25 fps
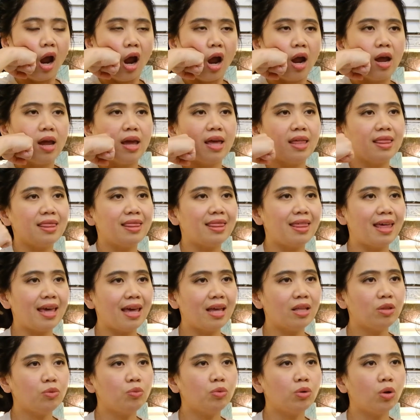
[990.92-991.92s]
And then
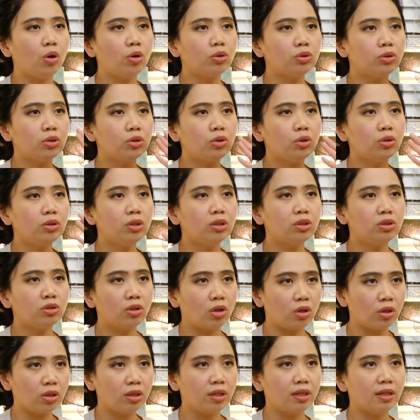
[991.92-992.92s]
we're also gonna
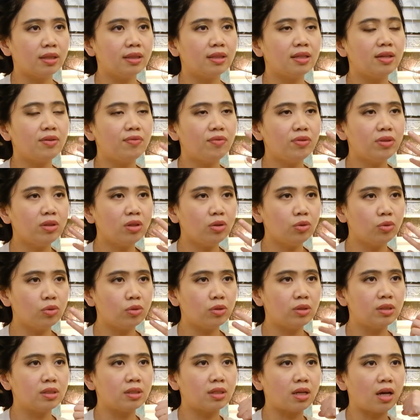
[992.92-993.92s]
target even the good
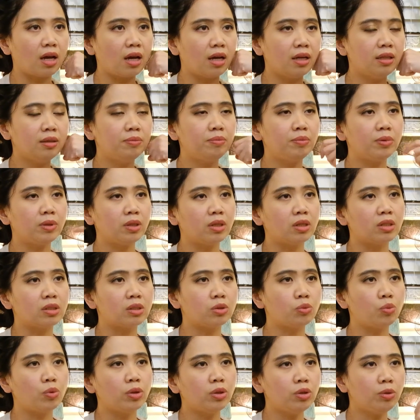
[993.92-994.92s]
side, because
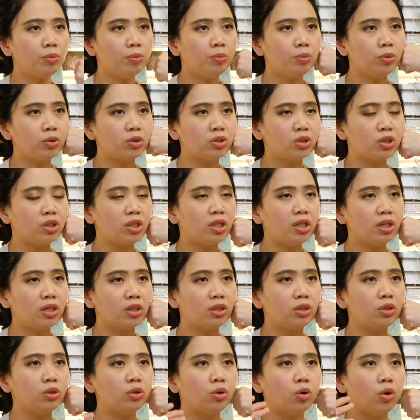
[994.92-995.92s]
when you push here,
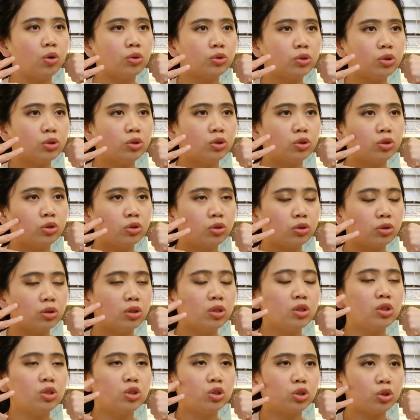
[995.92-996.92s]
you're also
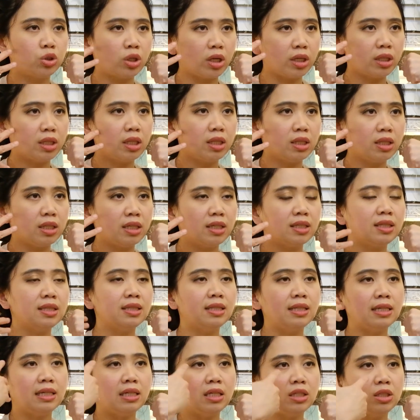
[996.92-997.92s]
strengthening the
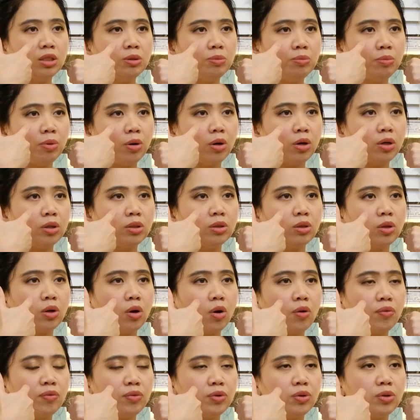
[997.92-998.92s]
inner part of
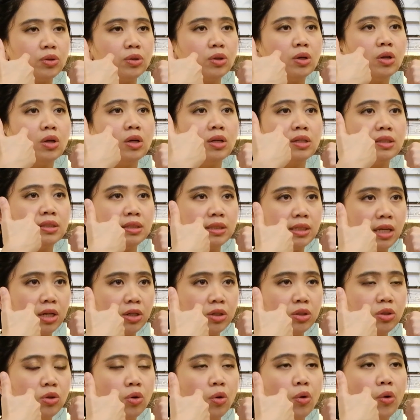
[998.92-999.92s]
your
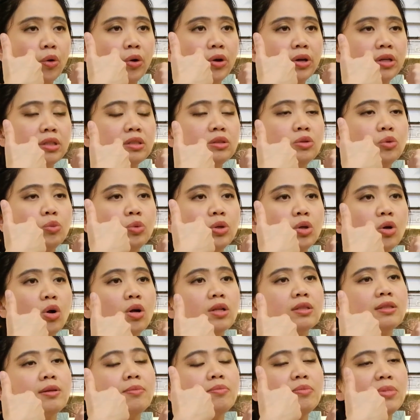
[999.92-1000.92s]
pterygoid. We call it the
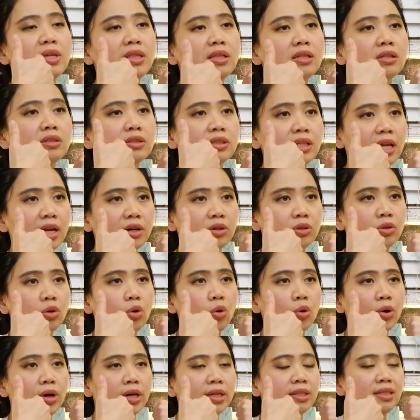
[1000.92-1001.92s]
middle
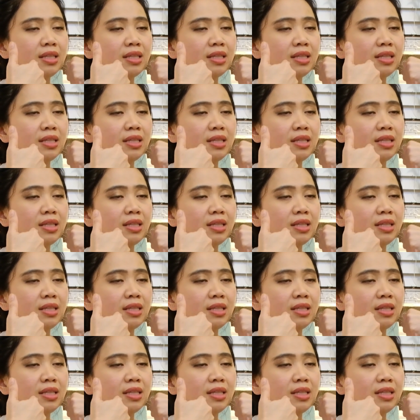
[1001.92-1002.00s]
pterygoid.